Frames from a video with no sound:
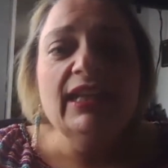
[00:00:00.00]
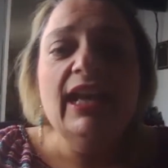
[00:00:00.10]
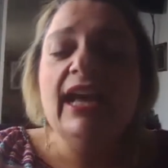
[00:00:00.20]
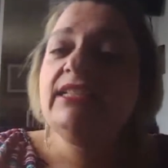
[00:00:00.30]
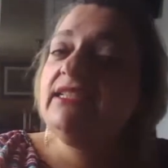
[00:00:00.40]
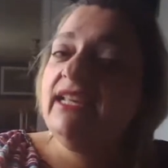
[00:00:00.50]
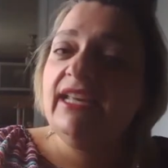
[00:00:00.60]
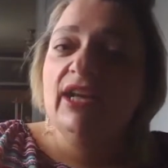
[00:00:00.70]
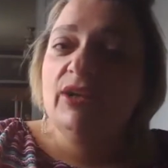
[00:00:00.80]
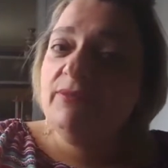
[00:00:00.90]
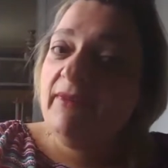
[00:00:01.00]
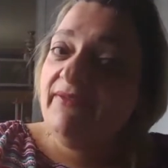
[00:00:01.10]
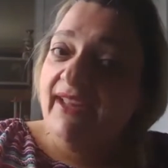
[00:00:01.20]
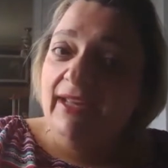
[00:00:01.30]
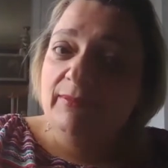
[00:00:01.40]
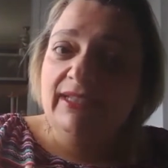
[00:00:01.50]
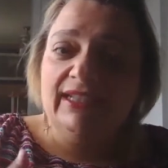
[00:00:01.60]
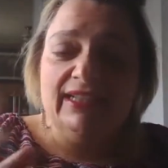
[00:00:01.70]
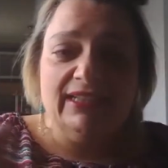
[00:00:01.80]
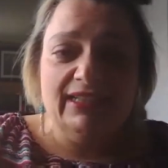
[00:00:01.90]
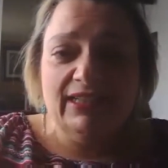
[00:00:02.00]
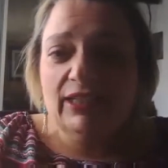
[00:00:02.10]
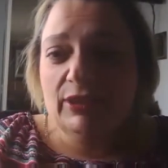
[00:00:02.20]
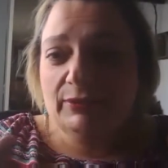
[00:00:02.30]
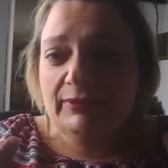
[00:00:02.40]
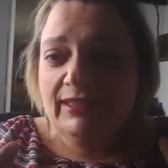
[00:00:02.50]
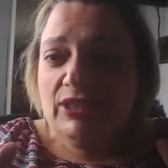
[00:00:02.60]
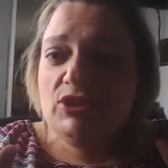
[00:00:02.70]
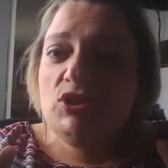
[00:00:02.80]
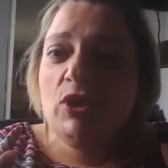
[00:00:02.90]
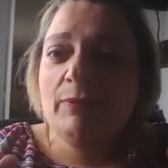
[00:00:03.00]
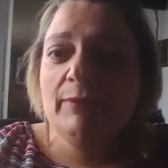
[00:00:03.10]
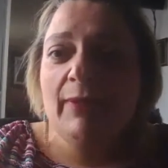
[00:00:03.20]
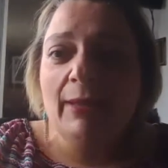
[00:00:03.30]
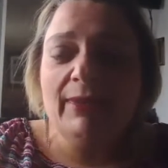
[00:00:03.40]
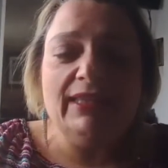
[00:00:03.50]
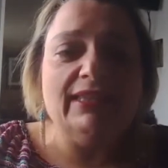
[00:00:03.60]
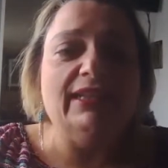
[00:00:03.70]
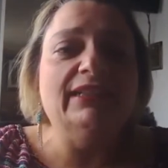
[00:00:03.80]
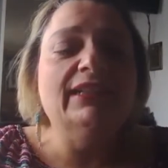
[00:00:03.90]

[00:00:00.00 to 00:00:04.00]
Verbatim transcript: had to take care of my family, you know, the normal mommy thing.